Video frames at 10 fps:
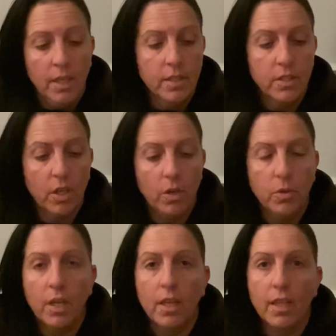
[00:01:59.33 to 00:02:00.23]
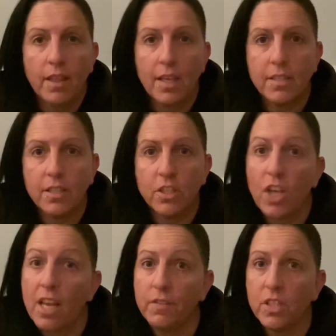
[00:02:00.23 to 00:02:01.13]
So that's the
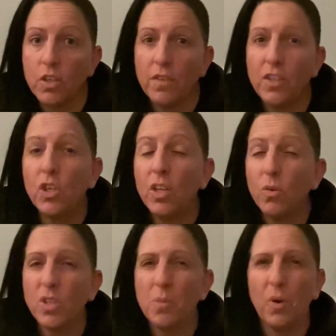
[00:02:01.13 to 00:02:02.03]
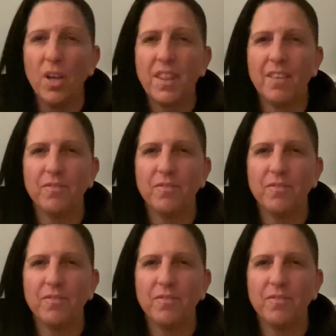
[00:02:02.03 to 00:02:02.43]
shaving side of it. You could also buy that